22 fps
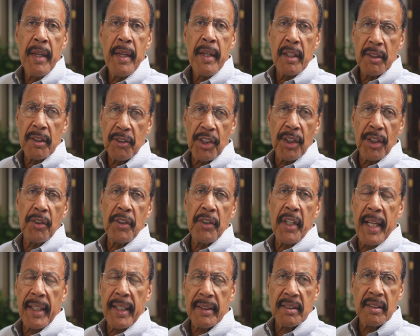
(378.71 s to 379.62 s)
Until
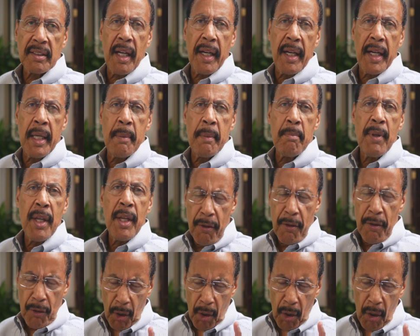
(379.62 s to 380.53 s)
next time,
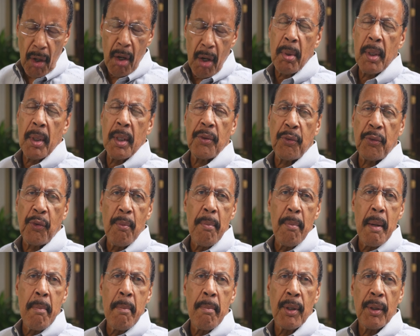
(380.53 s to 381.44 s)
always
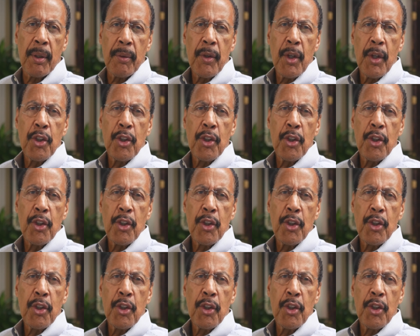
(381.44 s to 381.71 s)
remember,